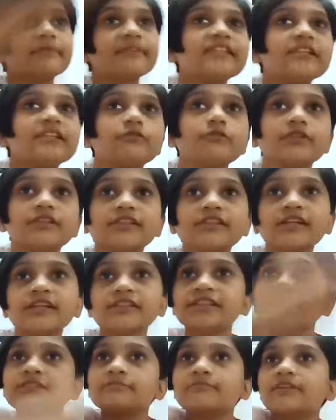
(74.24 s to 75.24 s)
my sequence,
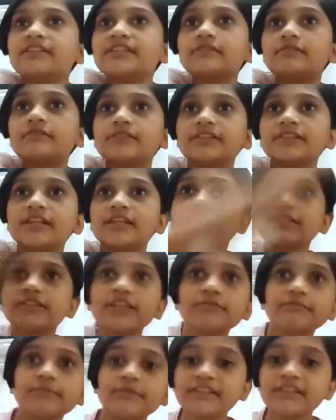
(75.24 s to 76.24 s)
change my sequence,
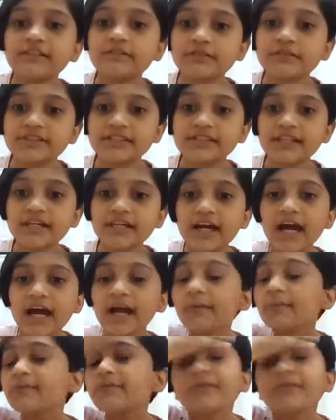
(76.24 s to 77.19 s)
change my sequence. I'm